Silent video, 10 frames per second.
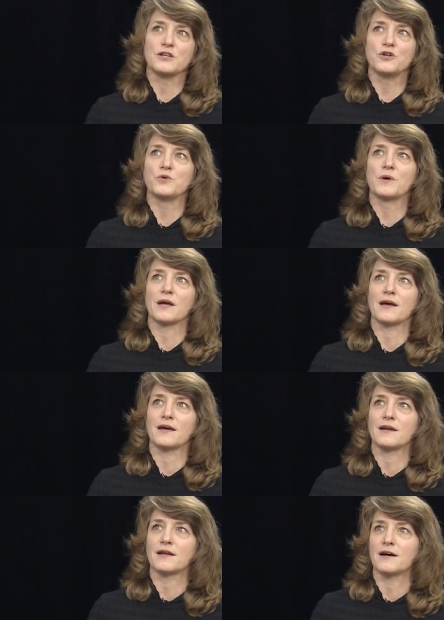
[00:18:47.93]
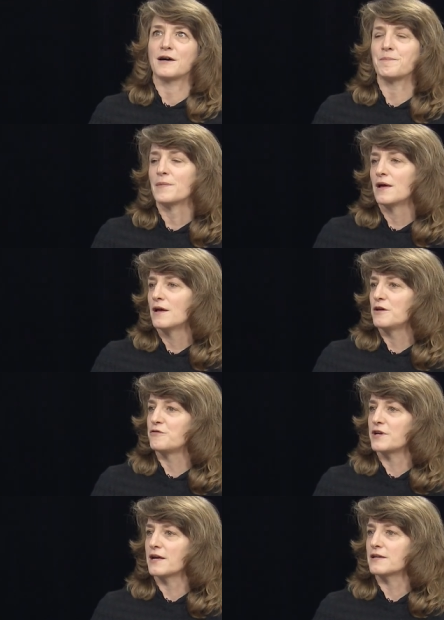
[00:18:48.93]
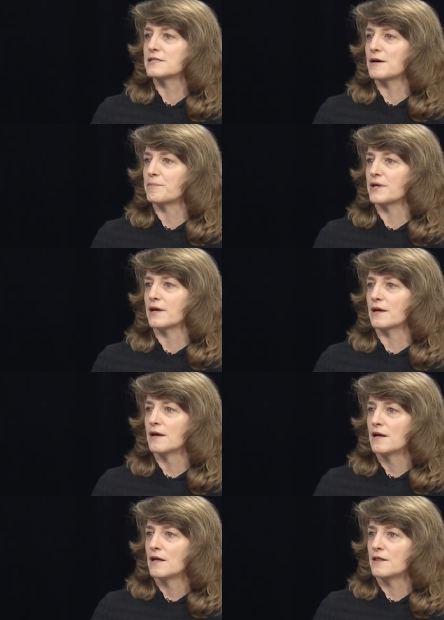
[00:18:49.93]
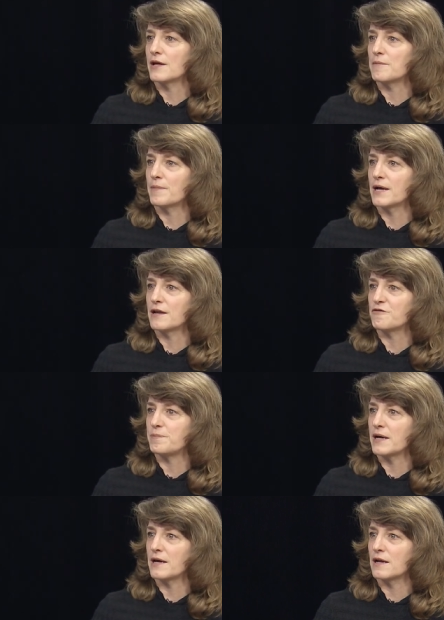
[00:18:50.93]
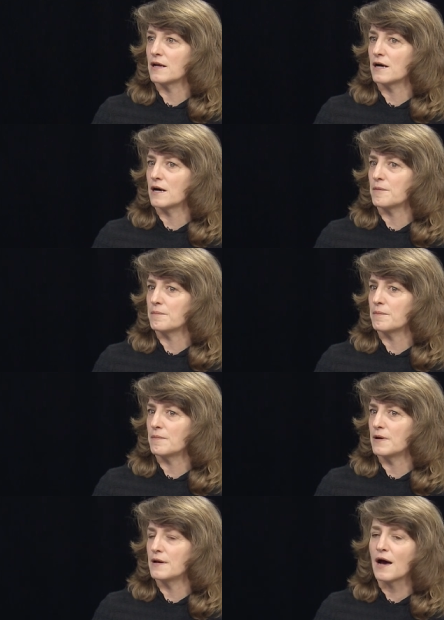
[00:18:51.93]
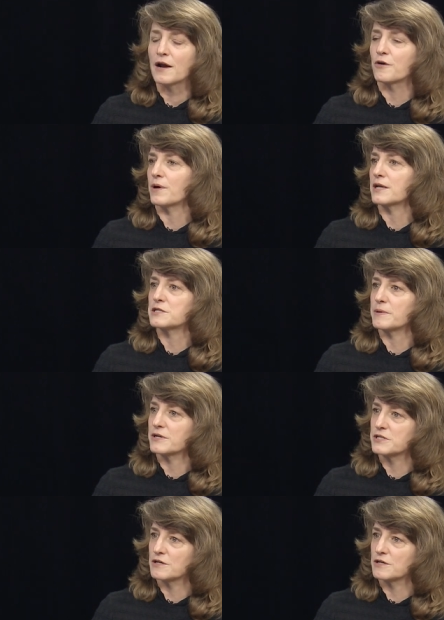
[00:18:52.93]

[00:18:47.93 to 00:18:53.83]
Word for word: you can um, you've taken something that might have been um, not a great experience mm-hmm.